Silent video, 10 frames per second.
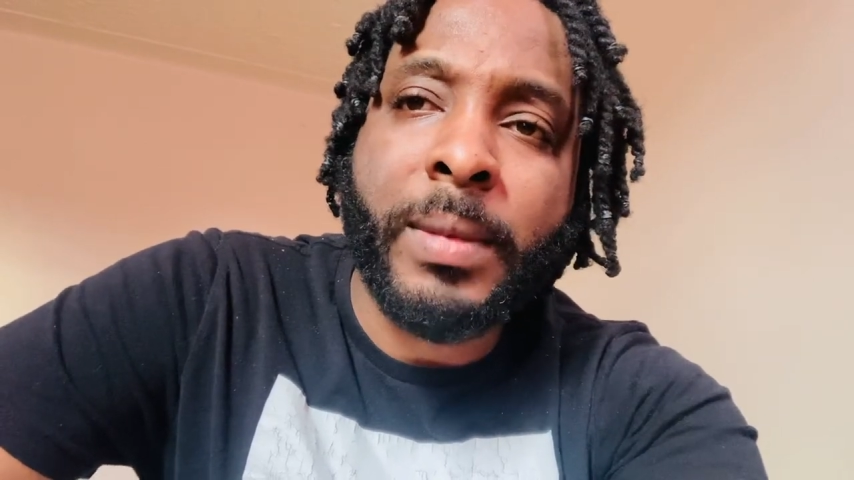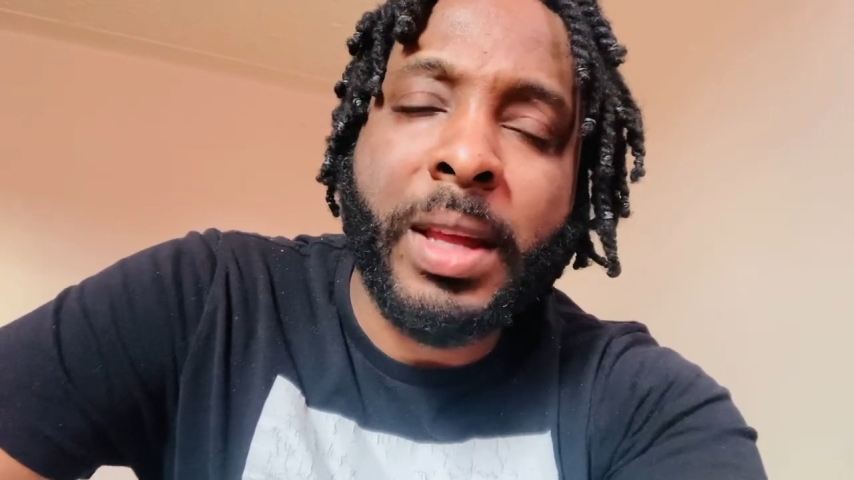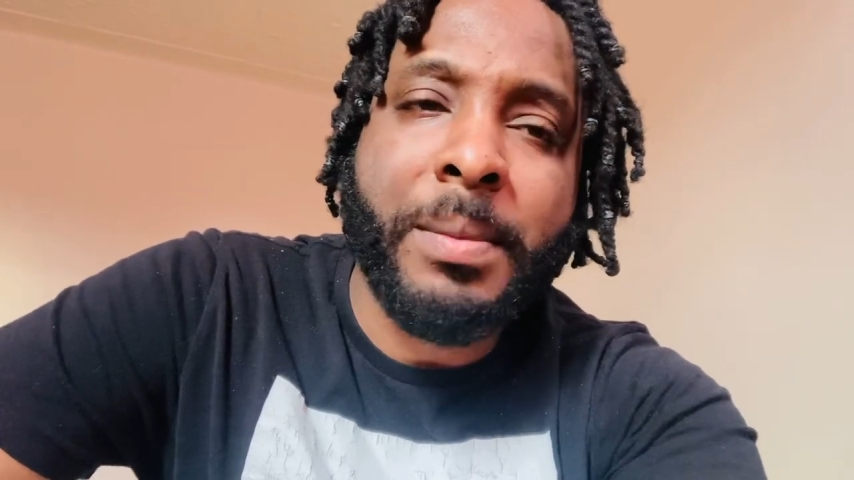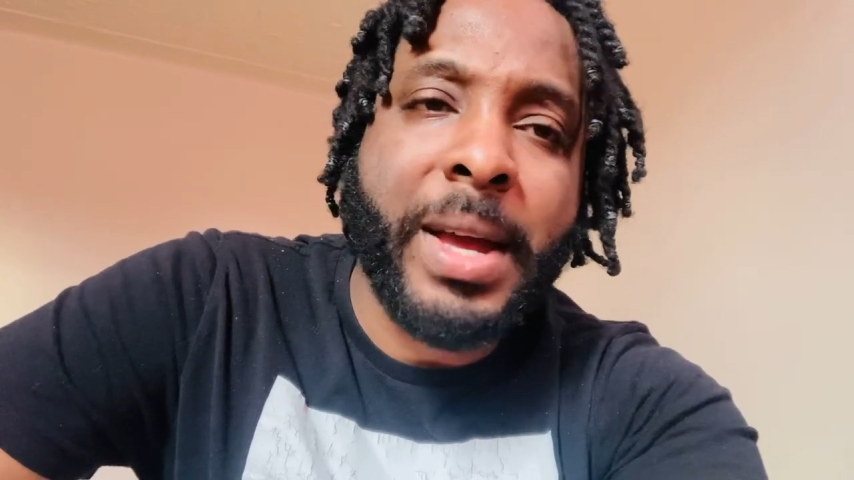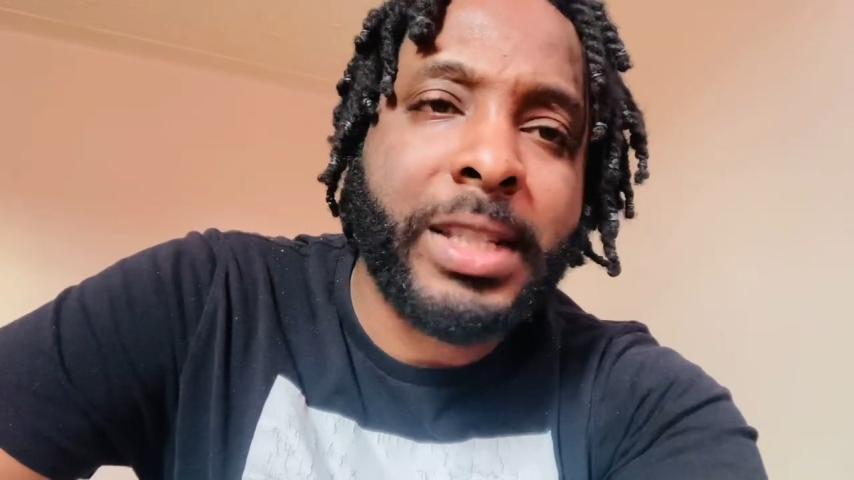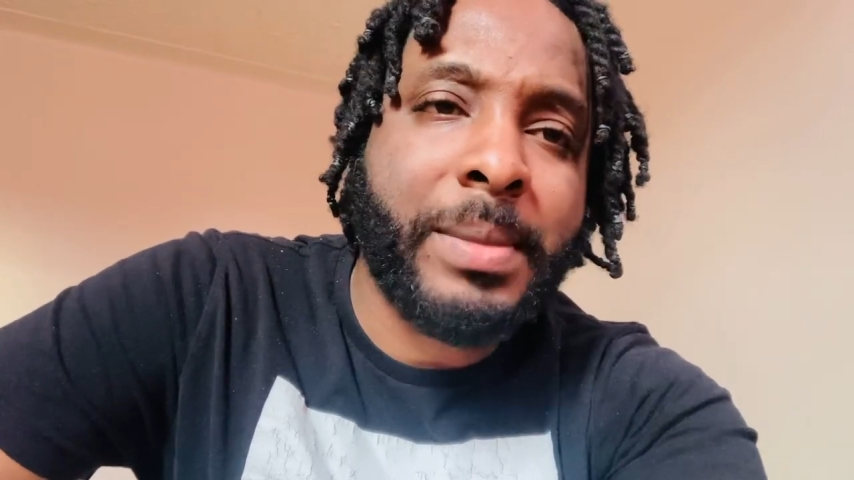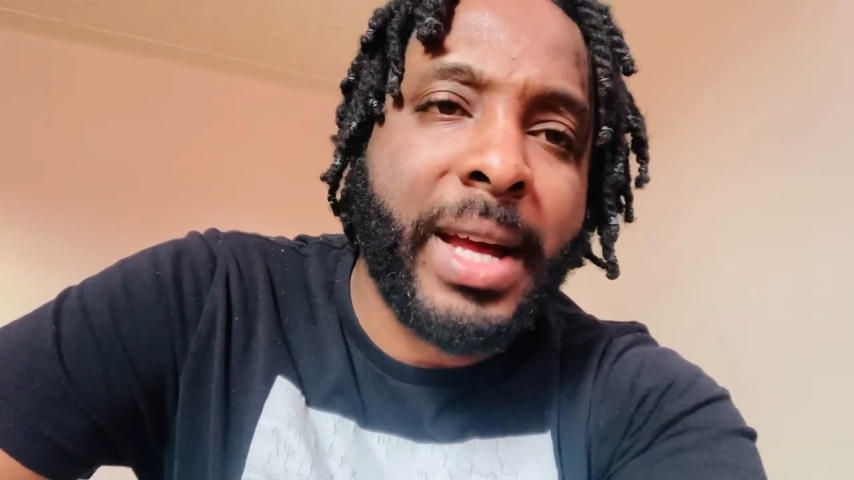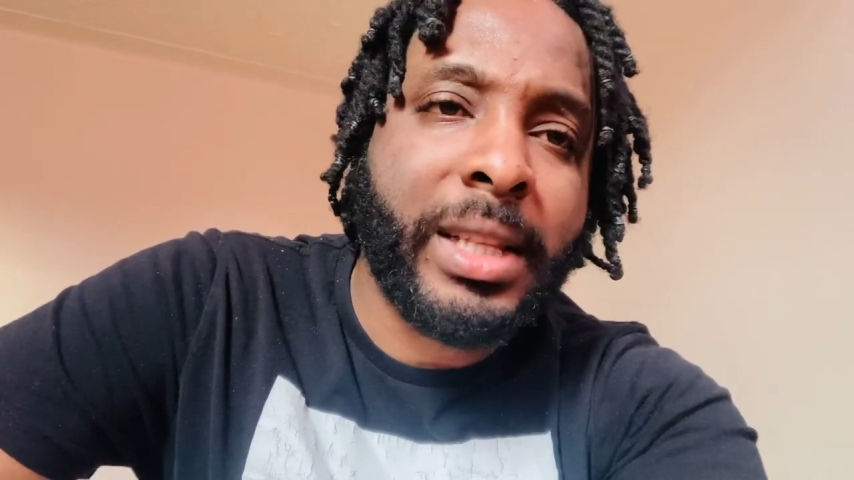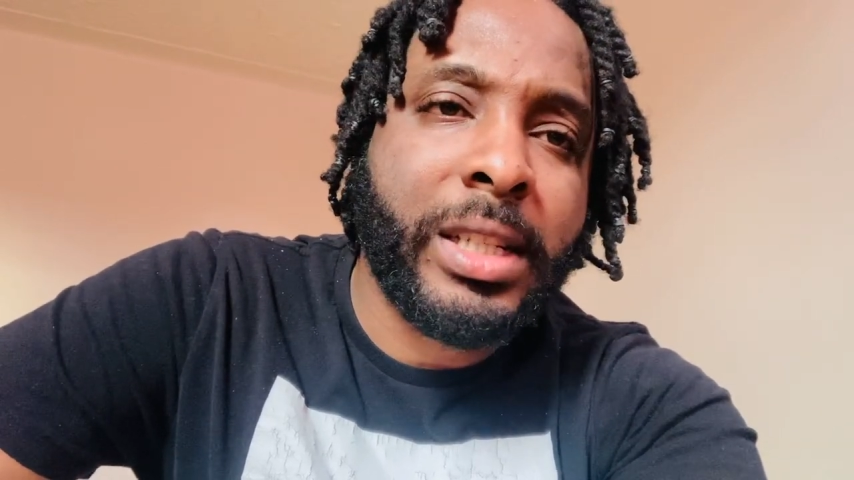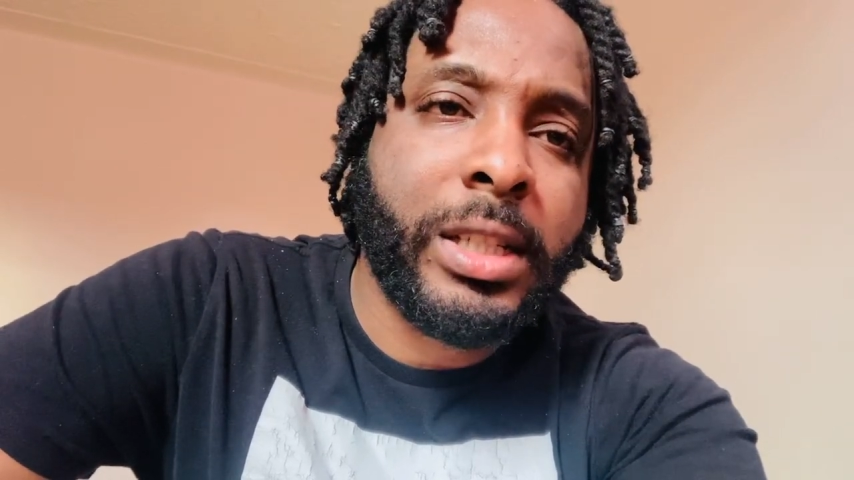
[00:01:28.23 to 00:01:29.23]
he makes
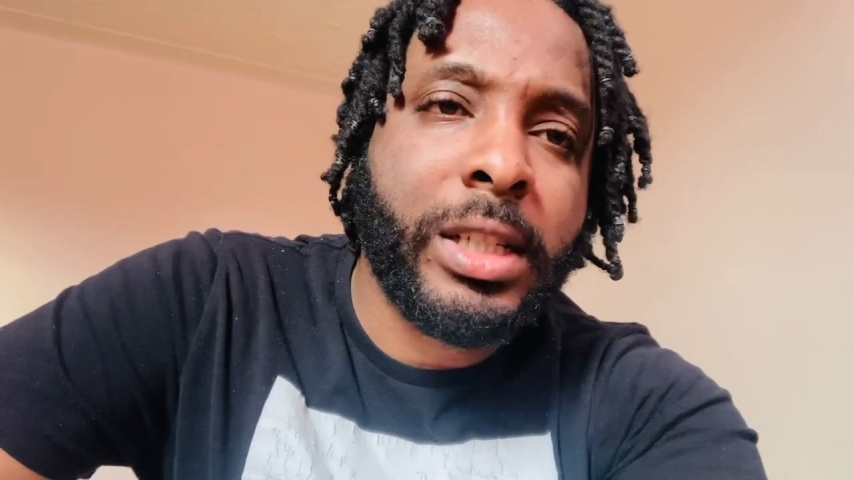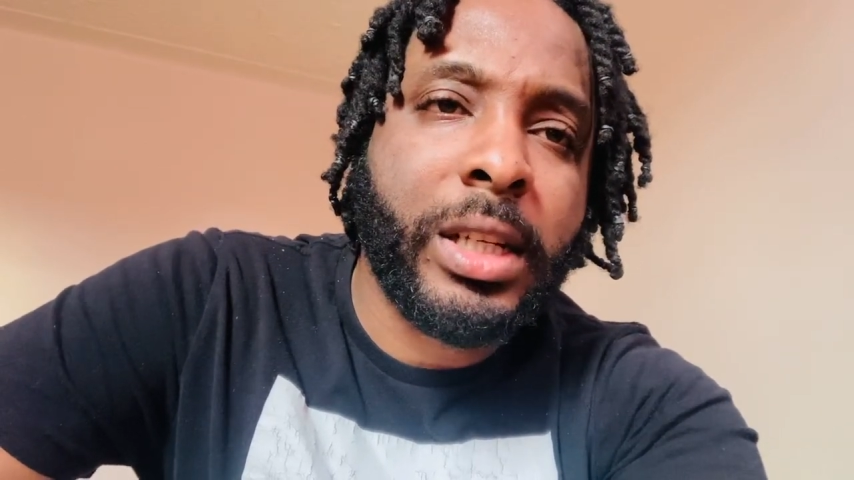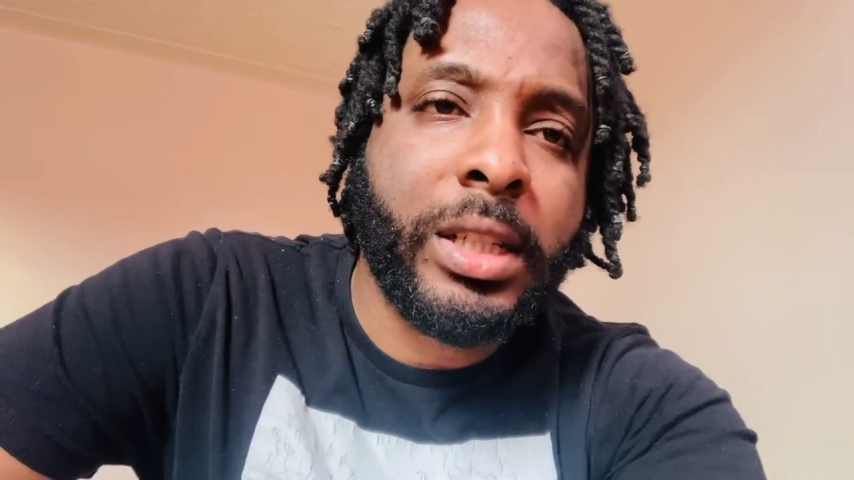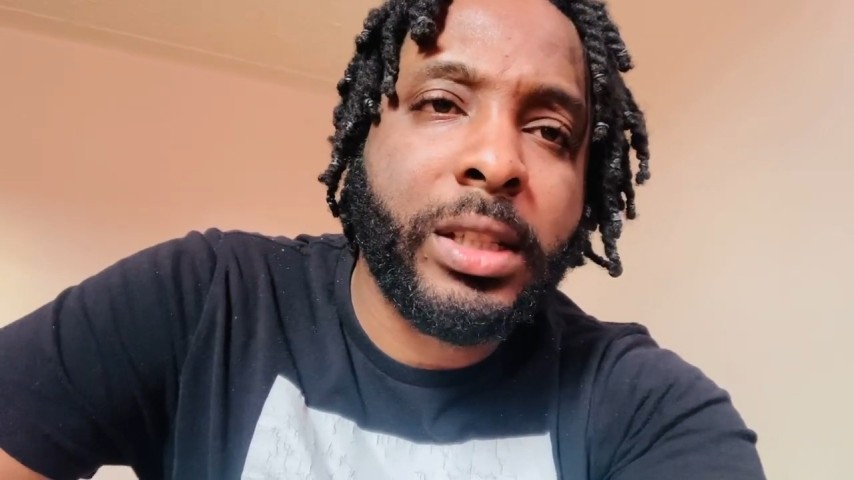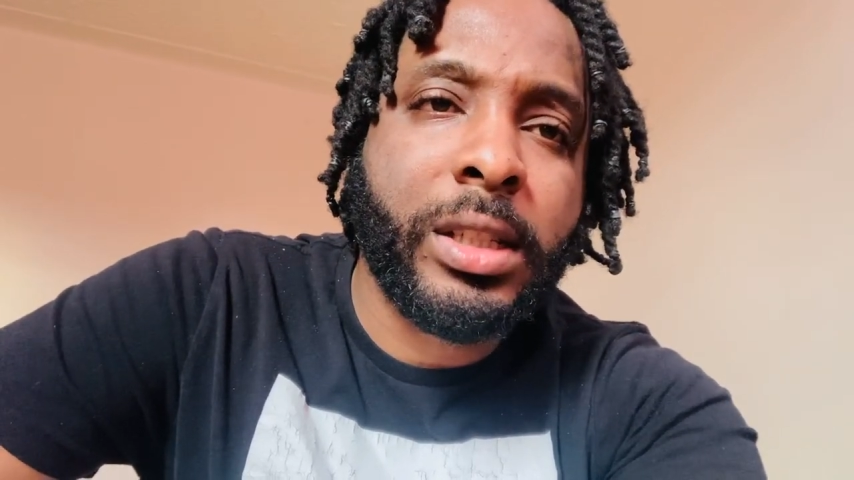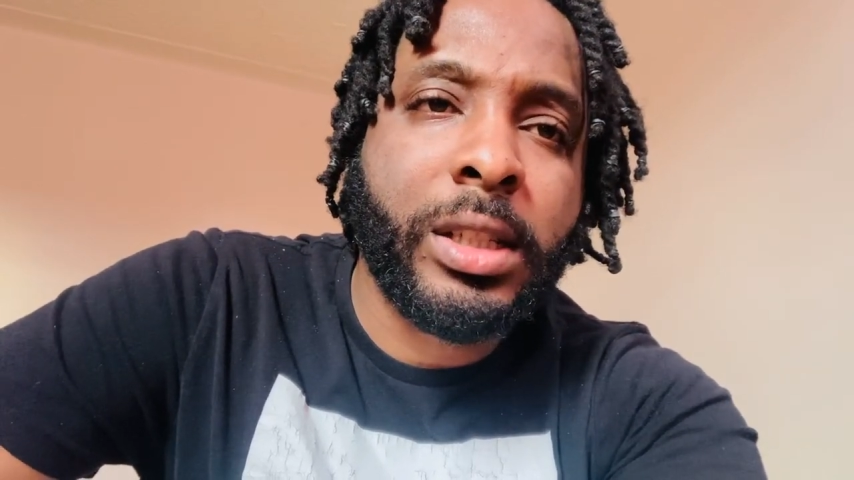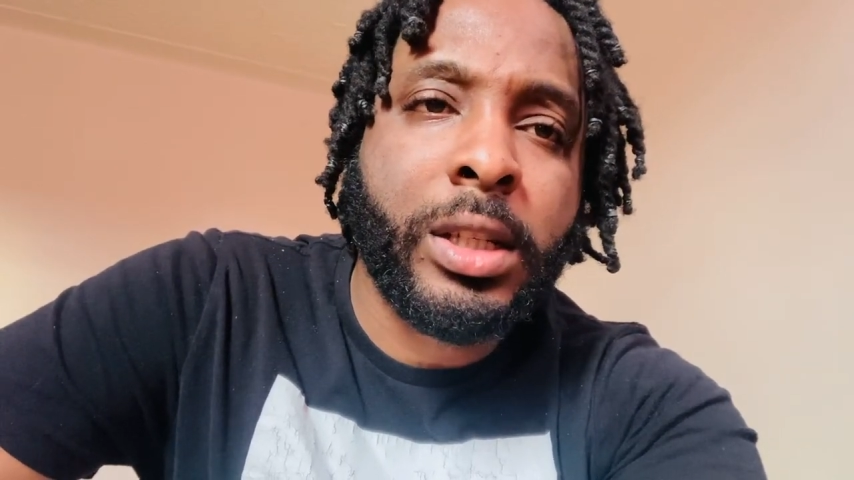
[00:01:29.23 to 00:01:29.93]
bad decisions.